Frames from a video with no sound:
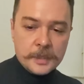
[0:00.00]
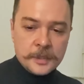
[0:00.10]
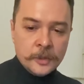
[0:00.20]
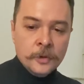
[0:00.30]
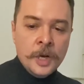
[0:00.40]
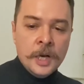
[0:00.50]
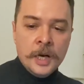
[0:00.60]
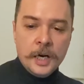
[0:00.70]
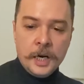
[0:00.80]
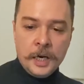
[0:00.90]
So
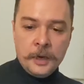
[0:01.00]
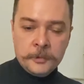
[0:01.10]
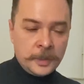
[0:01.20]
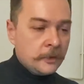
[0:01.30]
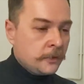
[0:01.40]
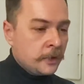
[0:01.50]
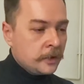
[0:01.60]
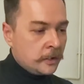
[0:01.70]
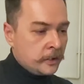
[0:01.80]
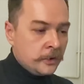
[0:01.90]
without
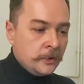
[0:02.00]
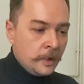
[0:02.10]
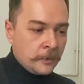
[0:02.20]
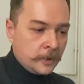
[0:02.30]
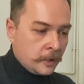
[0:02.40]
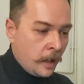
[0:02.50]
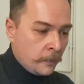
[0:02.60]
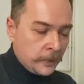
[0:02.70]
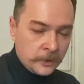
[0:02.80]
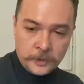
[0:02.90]
further ado, I'm going to
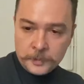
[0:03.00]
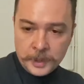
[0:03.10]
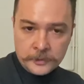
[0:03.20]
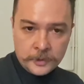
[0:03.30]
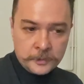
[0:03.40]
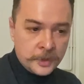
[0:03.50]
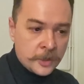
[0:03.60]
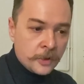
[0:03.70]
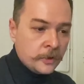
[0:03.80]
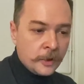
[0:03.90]
hop into a platform and
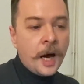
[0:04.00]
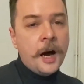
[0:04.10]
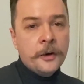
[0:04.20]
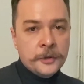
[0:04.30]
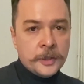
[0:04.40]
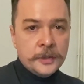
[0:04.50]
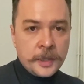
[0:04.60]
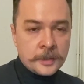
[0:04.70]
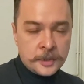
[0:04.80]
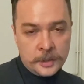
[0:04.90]
show you how you can
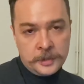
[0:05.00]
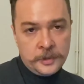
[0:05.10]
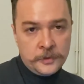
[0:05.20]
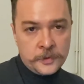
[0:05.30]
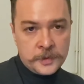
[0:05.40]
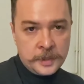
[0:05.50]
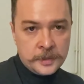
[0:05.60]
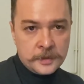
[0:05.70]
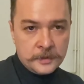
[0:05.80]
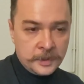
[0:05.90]
actually use
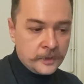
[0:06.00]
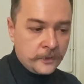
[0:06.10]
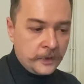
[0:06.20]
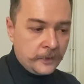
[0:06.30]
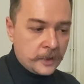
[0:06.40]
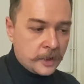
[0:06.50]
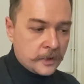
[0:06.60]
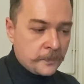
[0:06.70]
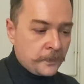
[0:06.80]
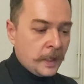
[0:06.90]
these 3 features.